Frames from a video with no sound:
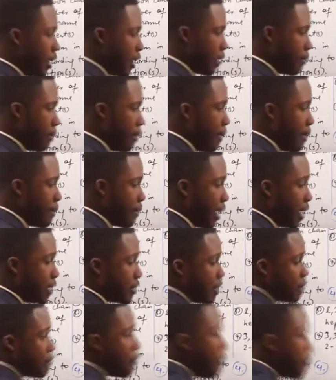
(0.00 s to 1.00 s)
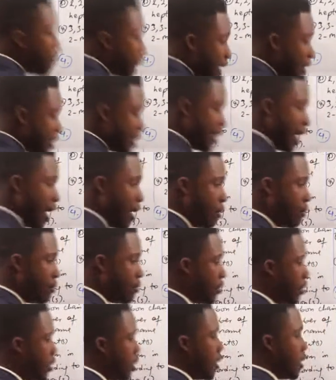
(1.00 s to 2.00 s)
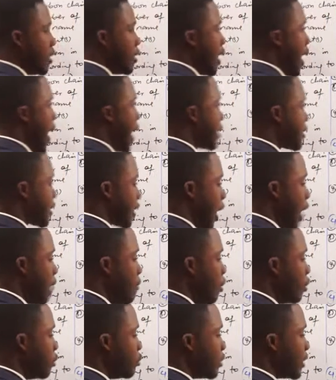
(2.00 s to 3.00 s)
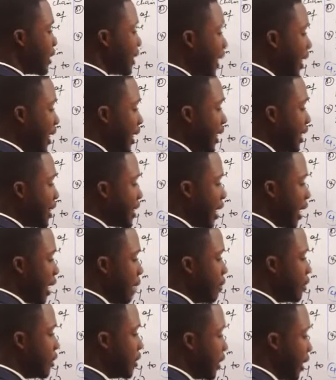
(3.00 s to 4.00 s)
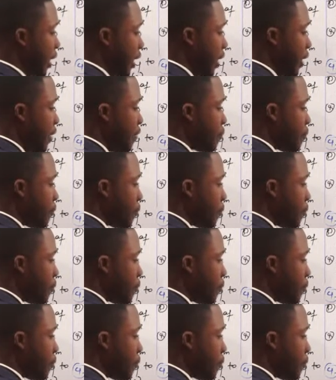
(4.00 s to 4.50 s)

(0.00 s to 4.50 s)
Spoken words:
Remember, I'm counting from right now. At carbon 3, these are carbon 3,